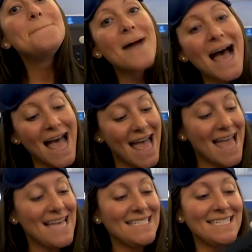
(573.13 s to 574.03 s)

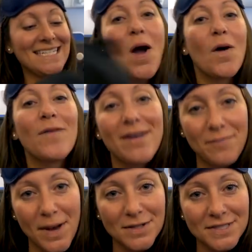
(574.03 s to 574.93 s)
But we
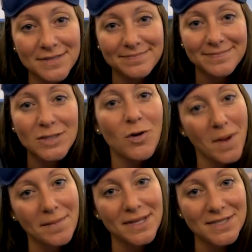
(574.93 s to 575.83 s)
have both, so we'll
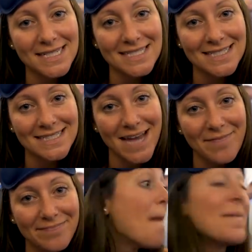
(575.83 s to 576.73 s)
probably use these
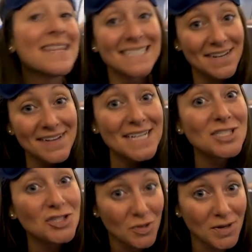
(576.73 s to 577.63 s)
instead. But the TV
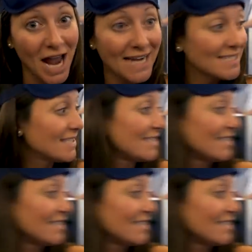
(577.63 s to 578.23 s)
is super nice.